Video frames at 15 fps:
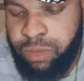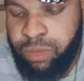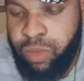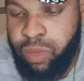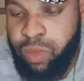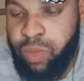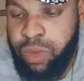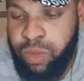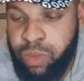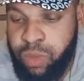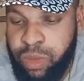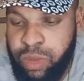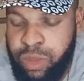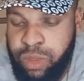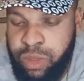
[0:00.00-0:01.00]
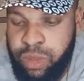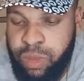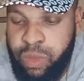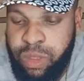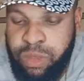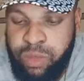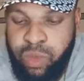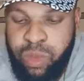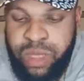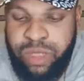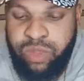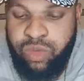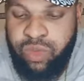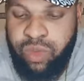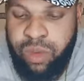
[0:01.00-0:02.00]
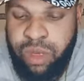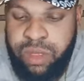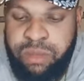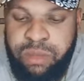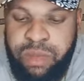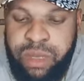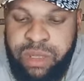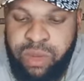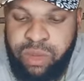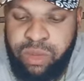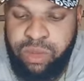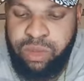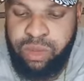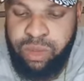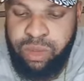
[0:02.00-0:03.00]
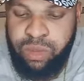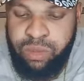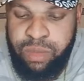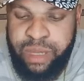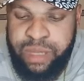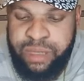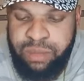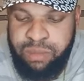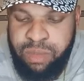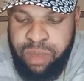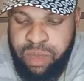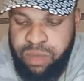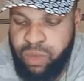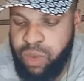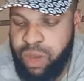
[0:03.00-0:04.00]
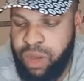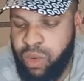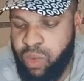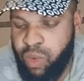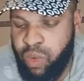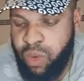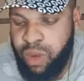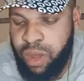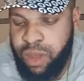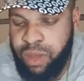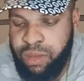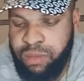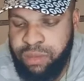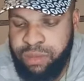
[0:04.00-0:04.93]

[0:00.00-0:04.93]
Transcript: Mugu ewe. I want you to do. Only man. Only no. Only man. Igbe. Only wa wa.